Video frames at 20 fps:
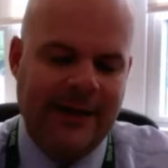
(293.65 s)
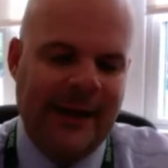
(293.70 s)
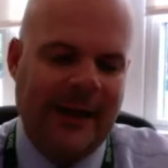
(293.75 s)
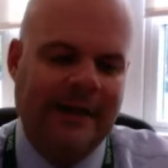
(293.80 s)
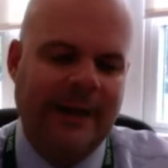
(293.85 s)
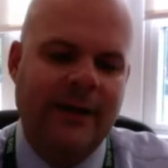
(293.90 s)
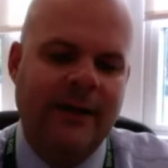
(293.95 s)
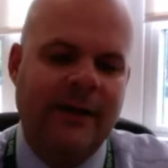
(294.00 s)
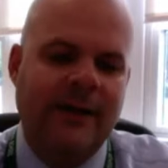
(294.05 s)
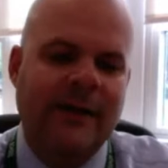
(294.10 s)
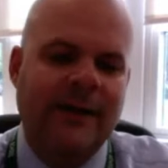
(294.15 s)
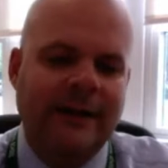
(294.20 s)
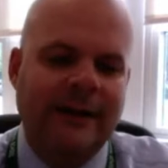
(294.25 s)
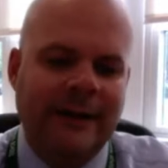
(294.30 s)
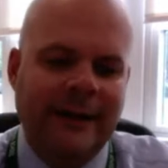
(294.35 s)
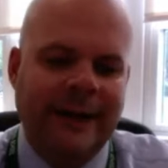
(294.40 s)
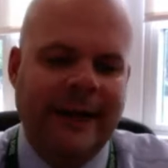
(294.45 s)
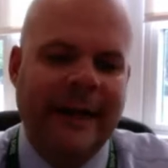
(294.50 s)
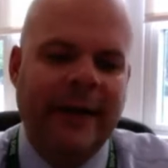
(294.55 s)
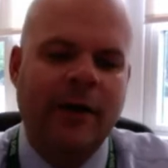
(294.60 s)
And then
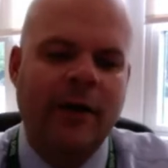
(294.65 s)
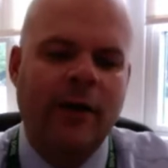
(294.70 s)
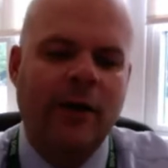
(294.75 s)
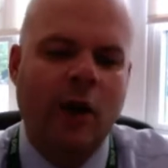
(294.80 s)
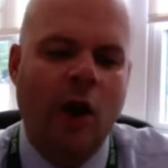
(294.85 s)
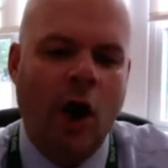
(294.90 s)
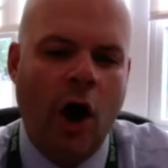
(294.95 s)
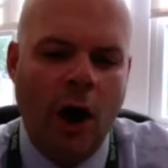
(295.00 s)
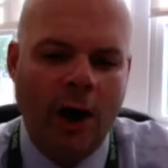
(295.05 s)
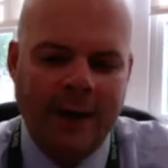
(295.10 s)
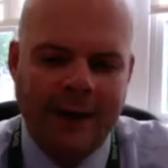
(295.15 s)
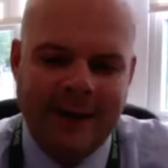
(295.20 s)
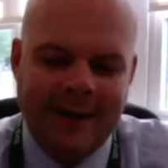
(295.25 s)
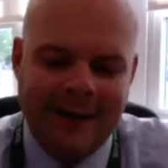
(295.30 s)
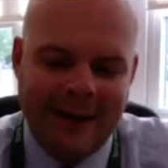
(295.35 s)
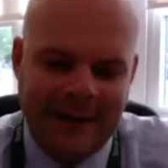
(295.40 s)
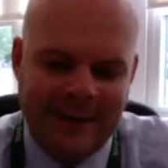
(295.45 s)
later on in the